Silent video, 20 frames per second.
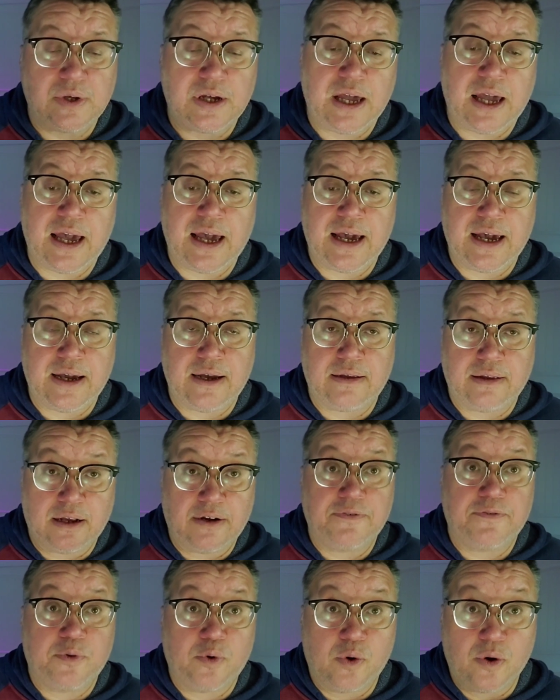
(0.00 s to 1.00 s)
and
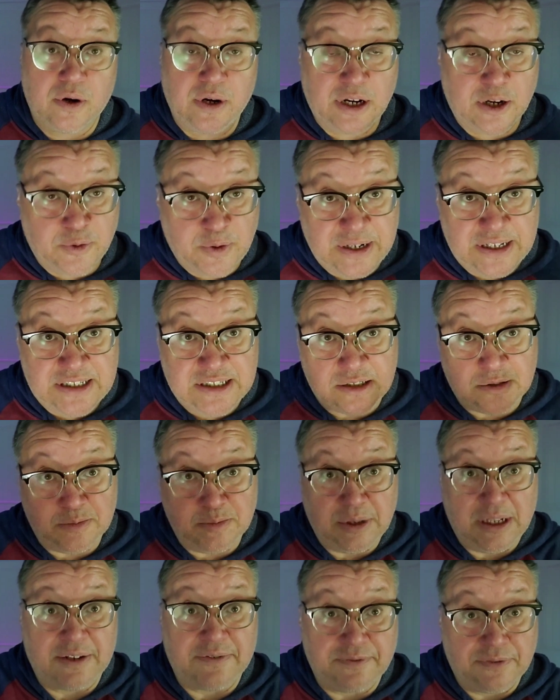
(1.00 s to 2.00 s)
therefore increases
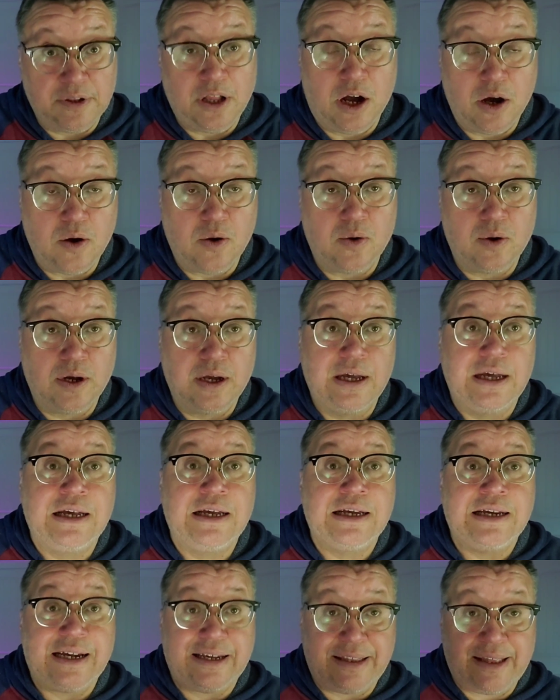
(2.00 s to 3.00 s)
blood flow,
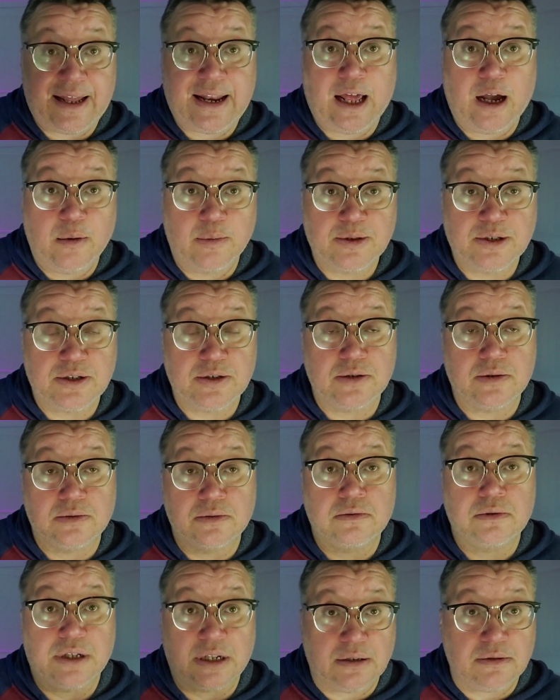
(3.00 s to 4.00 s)
and that helps
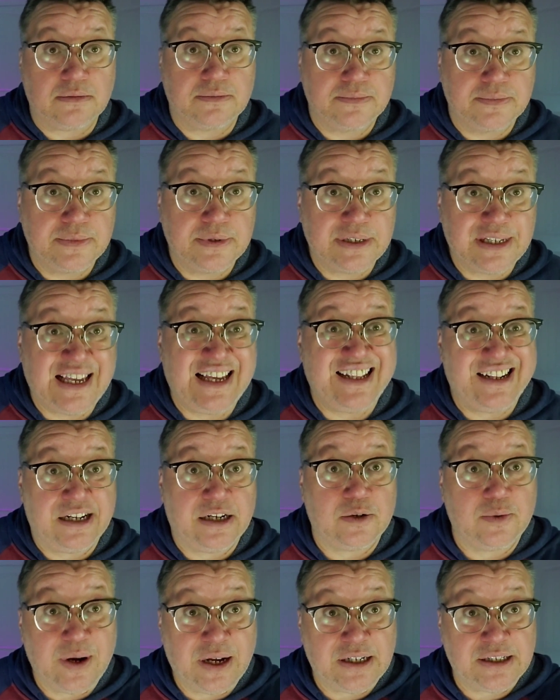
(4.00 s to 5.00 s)
you, you know, get an
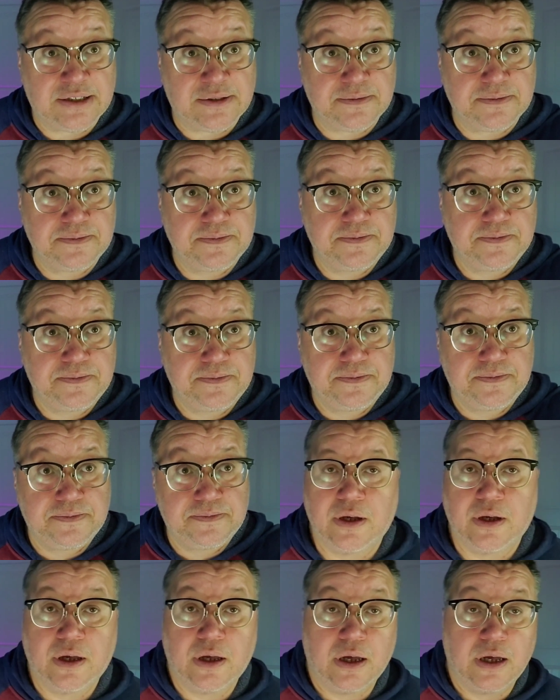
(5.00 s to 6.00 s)
erection.
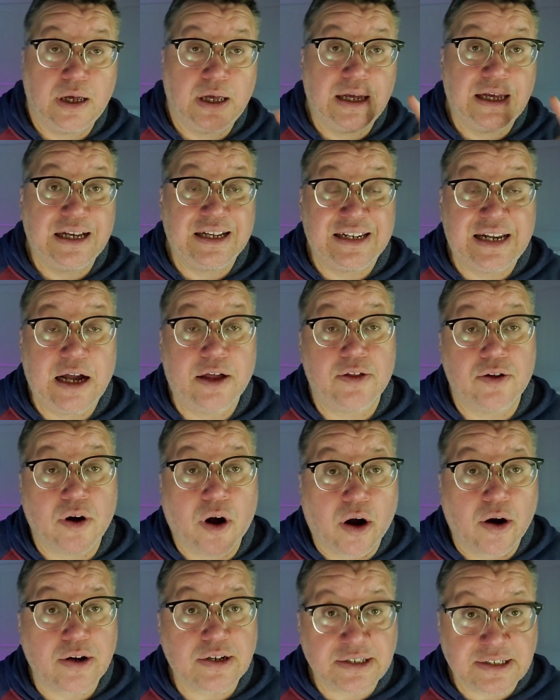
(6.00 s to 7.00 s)
Now there
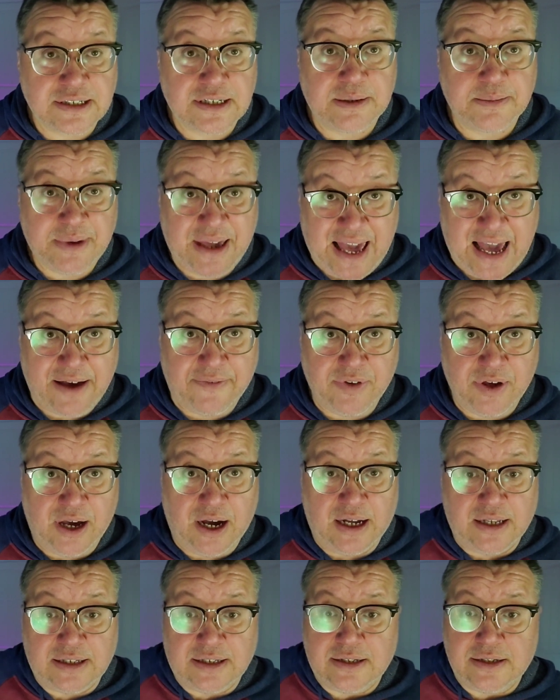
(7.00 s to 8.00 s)
are some
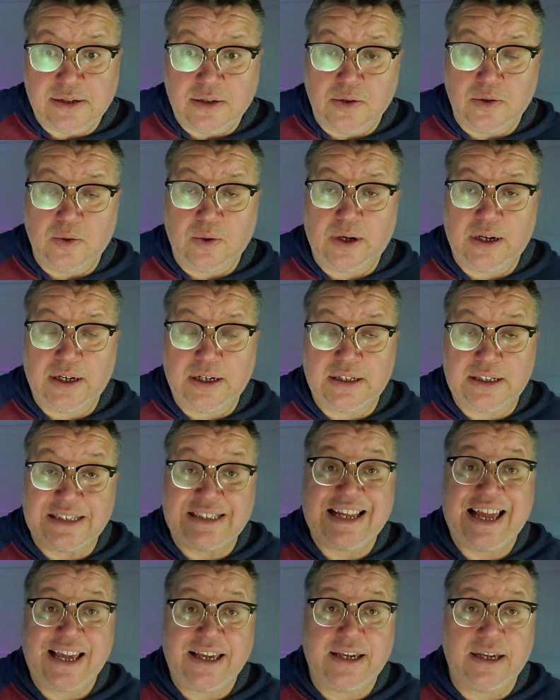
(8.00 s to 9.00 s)
caveats to uh, to
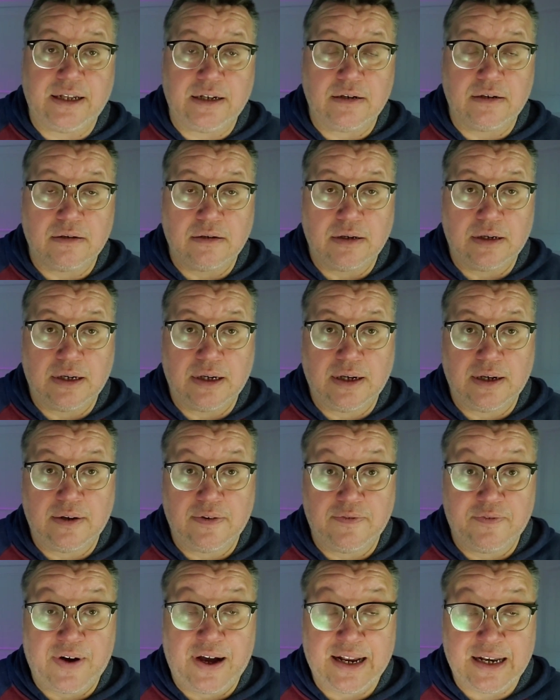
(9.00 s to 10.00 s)
taking uh,
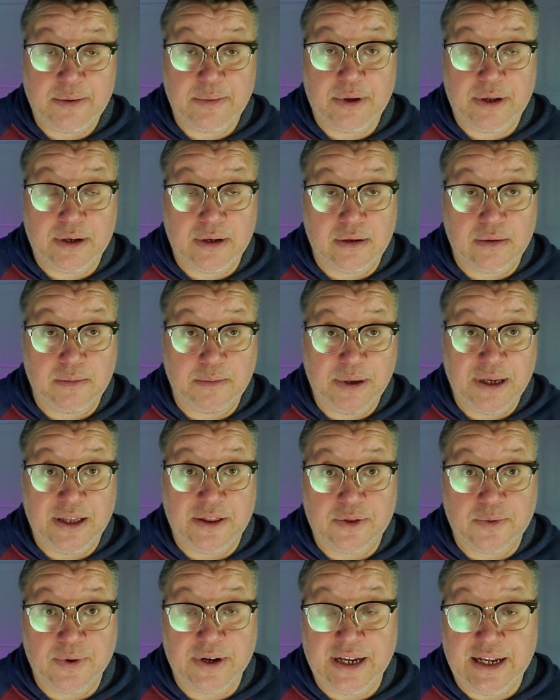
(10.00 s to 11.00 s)
vitamin
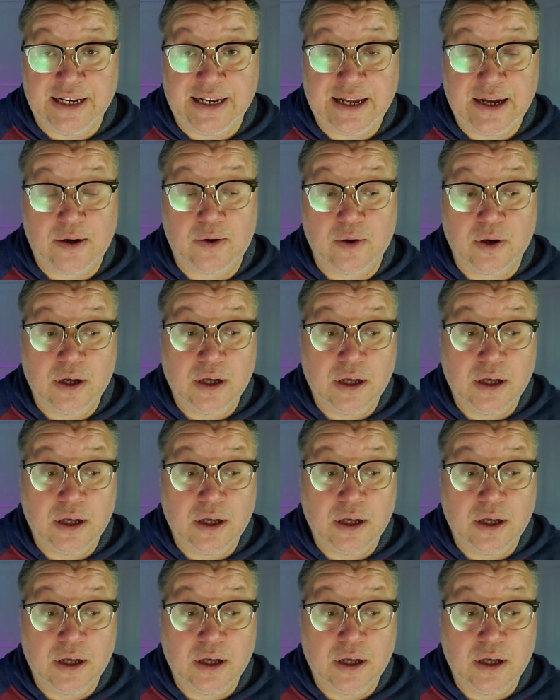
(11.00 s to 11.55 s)
B3. Now,